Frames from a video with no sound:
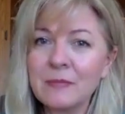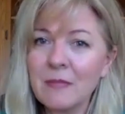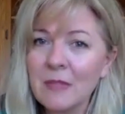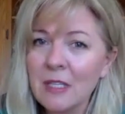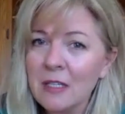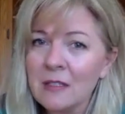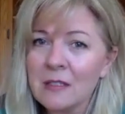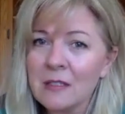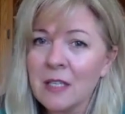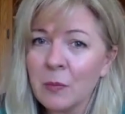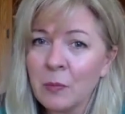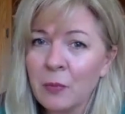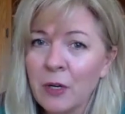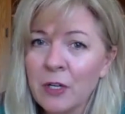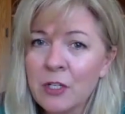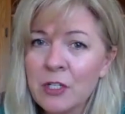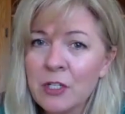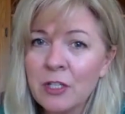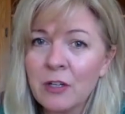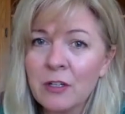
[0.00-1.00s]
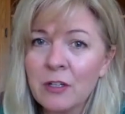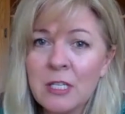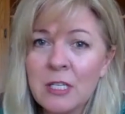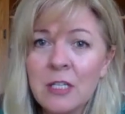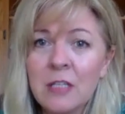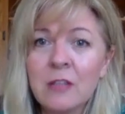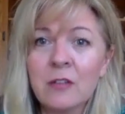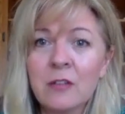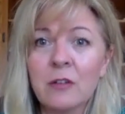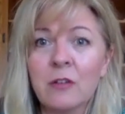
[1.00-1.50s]
it's like brushing our
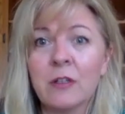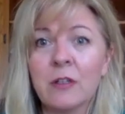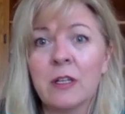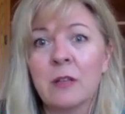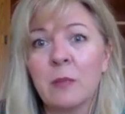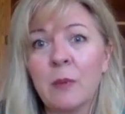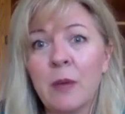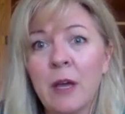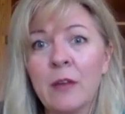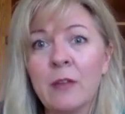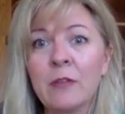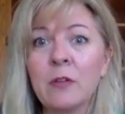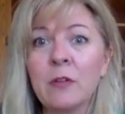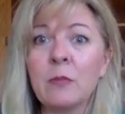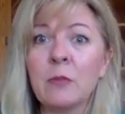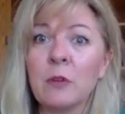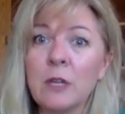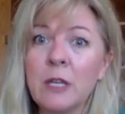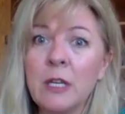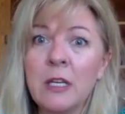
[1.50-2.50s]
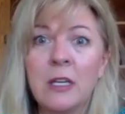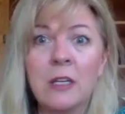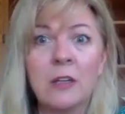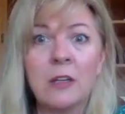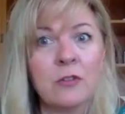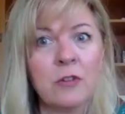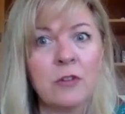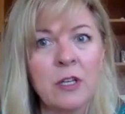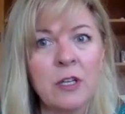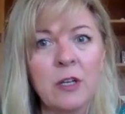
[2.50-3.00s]
teeth or going to the bathroom or eating or
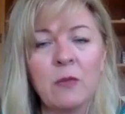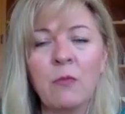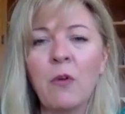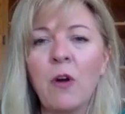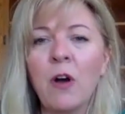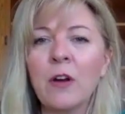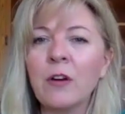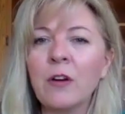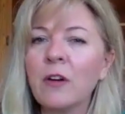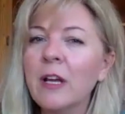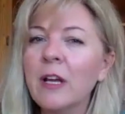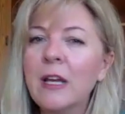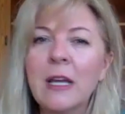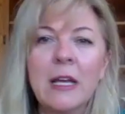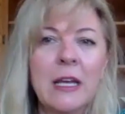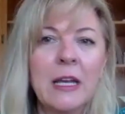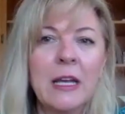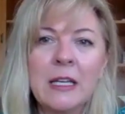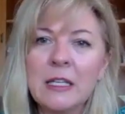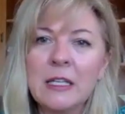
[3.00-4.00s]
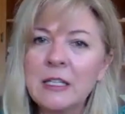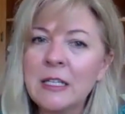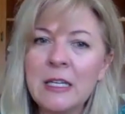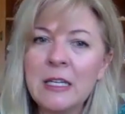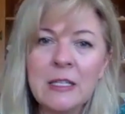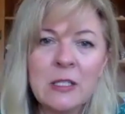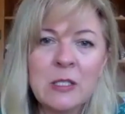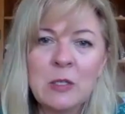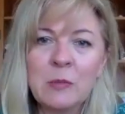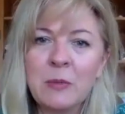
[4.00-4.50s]
drinking water. It
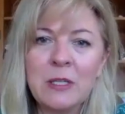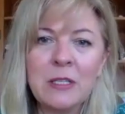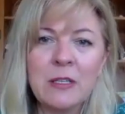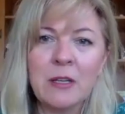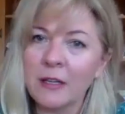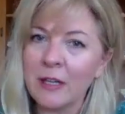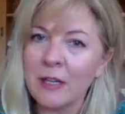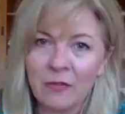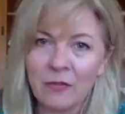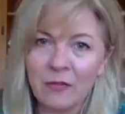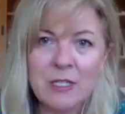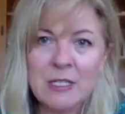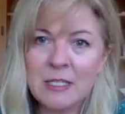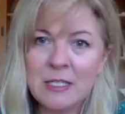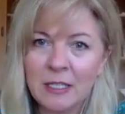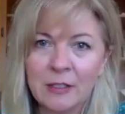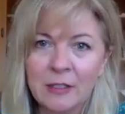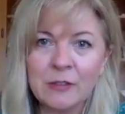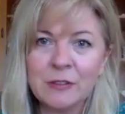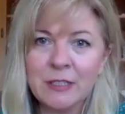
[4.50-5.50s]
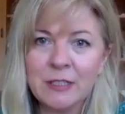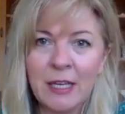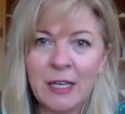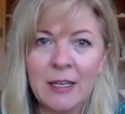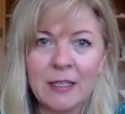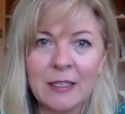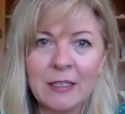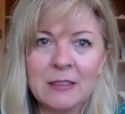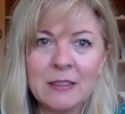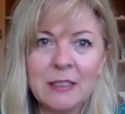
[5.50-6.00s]
needs to be done every single
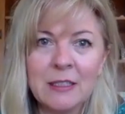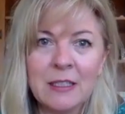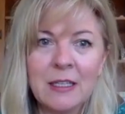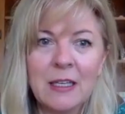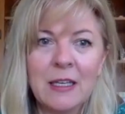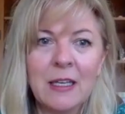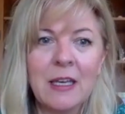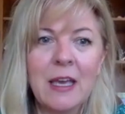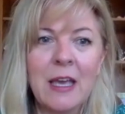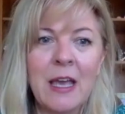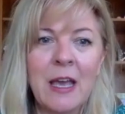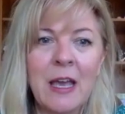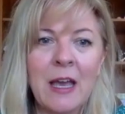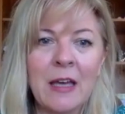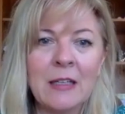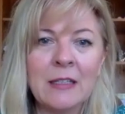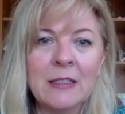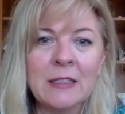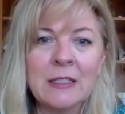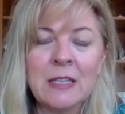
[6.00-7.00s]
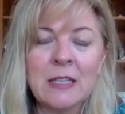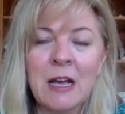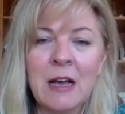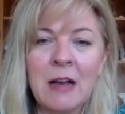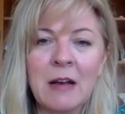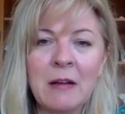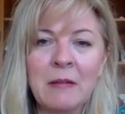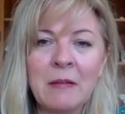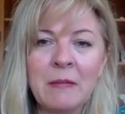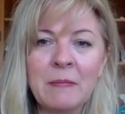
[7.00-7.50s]
day. And
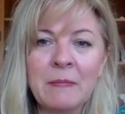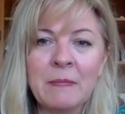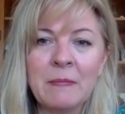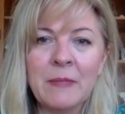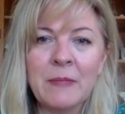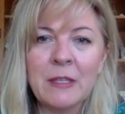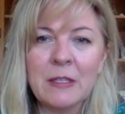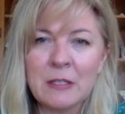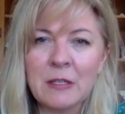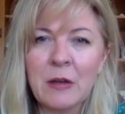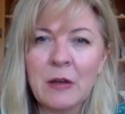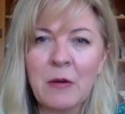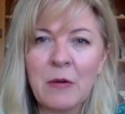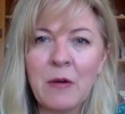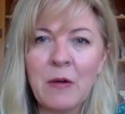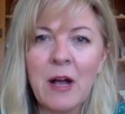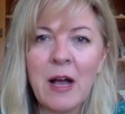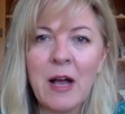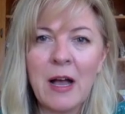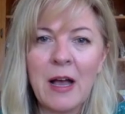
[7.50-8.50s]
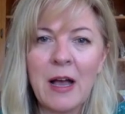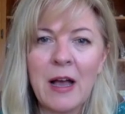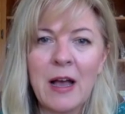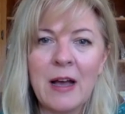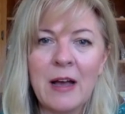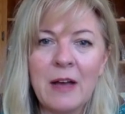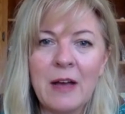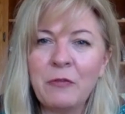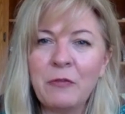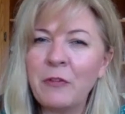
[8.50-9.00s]
so
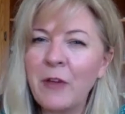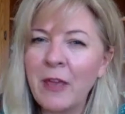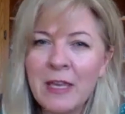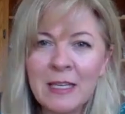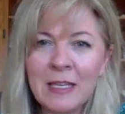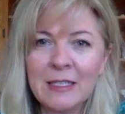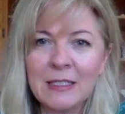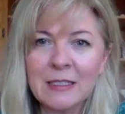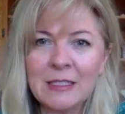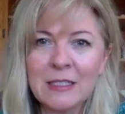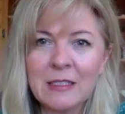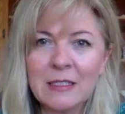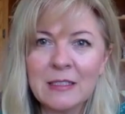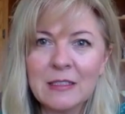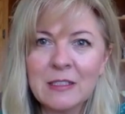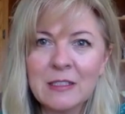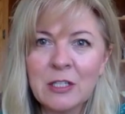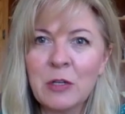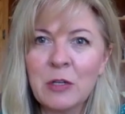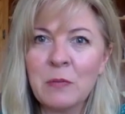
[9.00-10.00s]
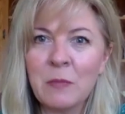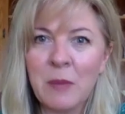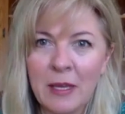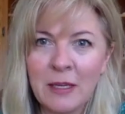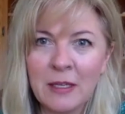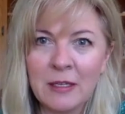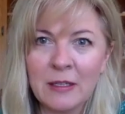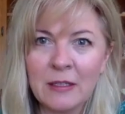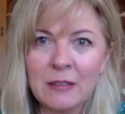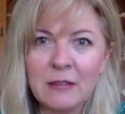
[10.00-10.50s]
fake it till you
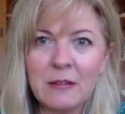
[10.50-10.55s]
make it.